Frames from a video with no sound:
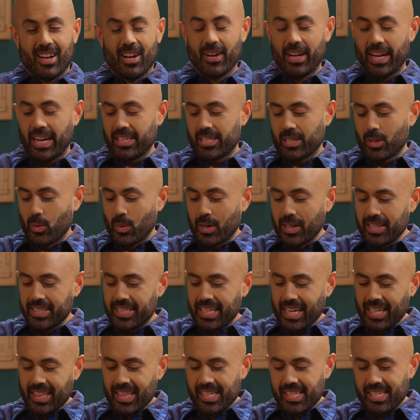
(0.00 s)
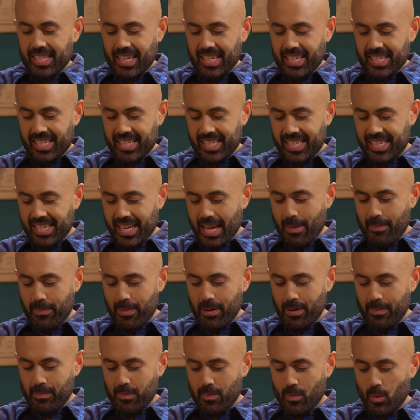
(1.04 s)
Okay, so we're going to take this a step
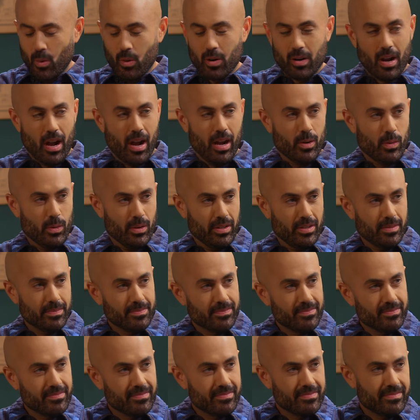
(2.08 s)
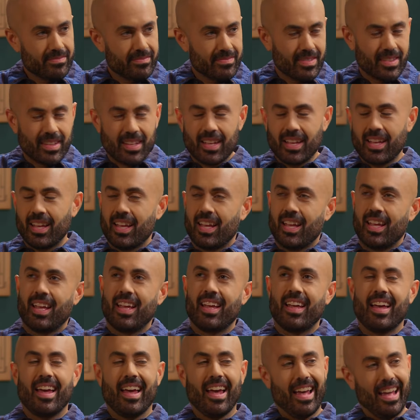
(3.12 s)
more awkward.
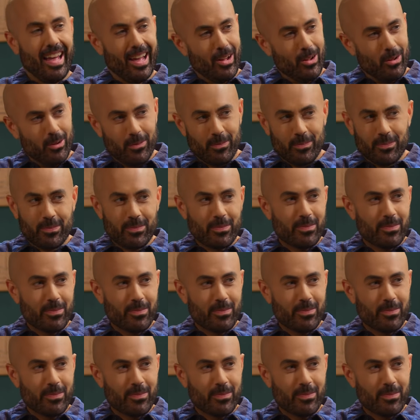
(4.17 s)
Hell.